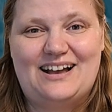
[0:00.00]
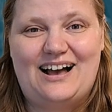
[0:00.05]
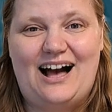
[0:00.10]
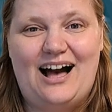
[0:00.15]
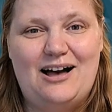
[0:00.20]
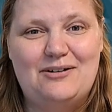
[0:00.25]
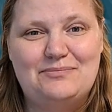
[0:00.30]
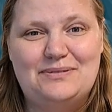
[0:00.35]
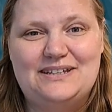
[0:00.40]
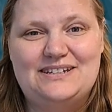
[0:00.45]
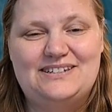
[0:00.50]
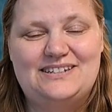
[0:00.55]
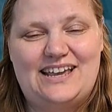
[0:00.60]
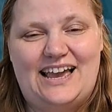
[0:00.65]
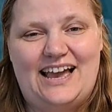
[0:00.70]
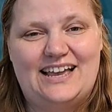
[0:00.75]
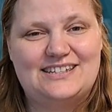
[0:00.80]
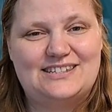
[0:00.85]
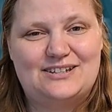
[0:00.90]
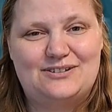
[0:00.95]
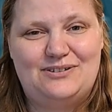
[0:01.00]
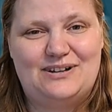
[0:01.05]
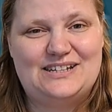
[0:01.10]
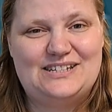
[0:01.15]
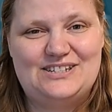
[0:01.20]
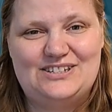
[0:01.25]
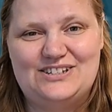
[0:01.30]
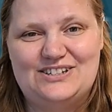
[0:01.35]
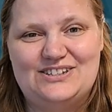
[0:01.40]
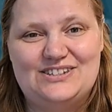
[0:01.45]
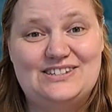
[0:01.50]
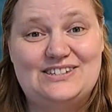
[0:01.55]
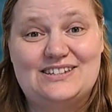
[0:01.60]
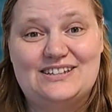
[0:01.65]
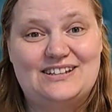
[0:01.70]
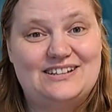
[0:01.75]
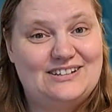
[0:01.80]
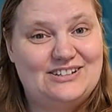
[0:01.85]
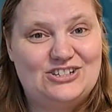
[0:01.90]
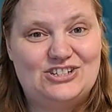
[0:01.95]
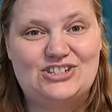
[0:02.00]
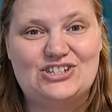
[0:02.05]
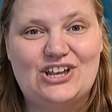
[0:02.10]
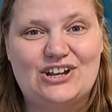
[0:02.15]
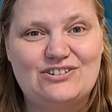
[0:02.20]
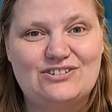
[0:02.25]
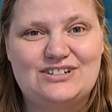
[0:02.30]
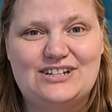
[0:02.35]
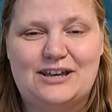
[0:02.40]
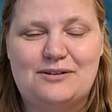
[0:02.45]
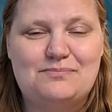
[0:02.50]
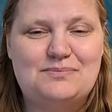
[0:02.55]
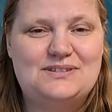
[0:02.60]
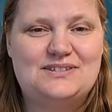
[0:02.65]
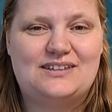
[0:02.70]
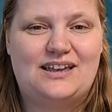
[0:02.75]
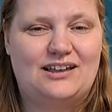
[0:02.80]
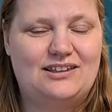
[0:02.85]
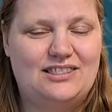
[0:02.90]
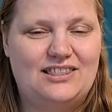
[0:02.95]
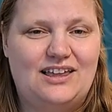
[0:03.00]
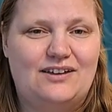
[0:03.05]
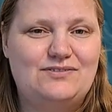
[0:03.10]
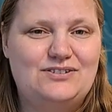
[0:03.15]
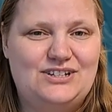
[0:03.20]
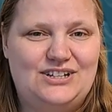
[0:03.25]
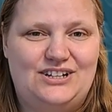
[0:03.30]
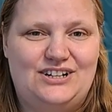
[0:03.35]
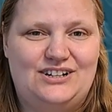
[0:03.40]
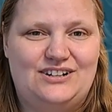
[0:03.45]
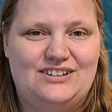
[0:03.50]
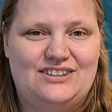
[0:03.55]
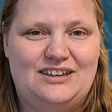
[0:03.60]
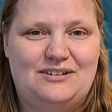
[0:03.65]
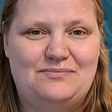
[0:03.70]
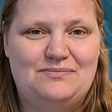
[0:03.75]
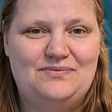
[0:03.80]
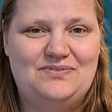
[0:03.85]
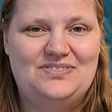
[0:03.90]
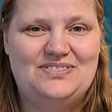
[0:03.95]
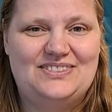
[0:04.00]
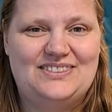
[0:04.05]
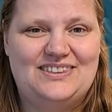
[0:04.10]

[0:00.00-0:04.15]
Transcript: comment, ask questions, share tips. I'd love to hear them.